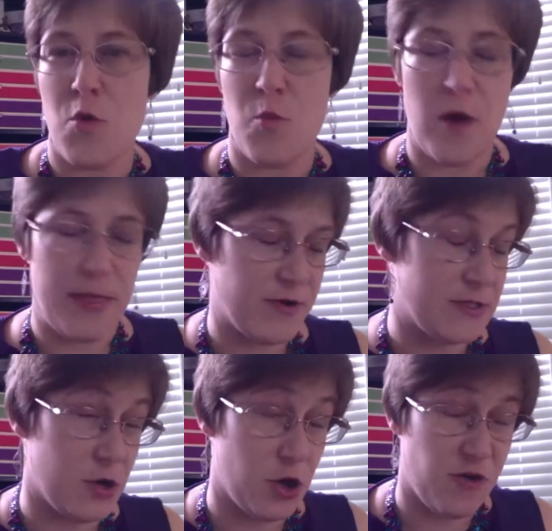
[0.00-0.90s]
whether it's
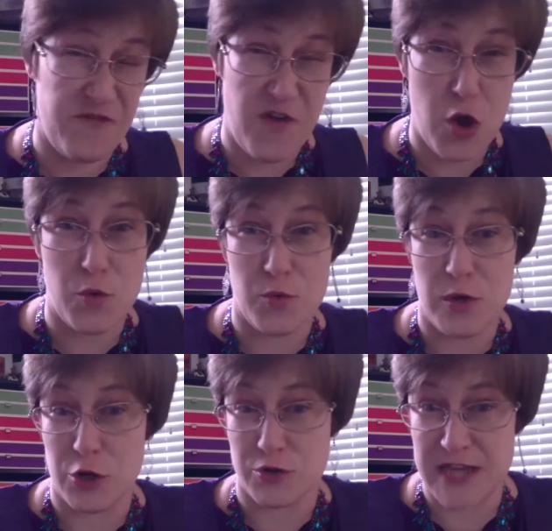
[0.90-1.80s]
on your phone,
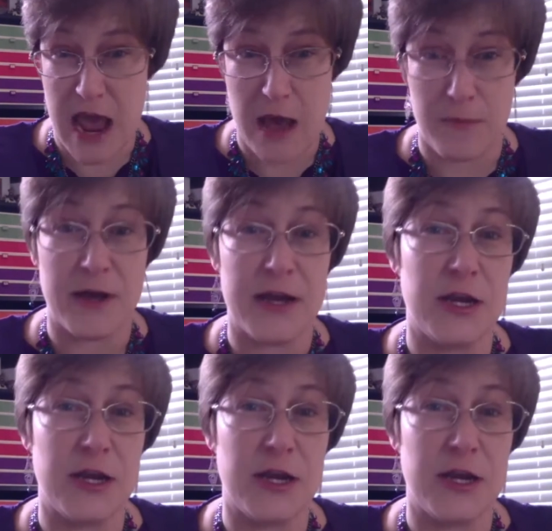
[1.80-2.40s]
your tablet,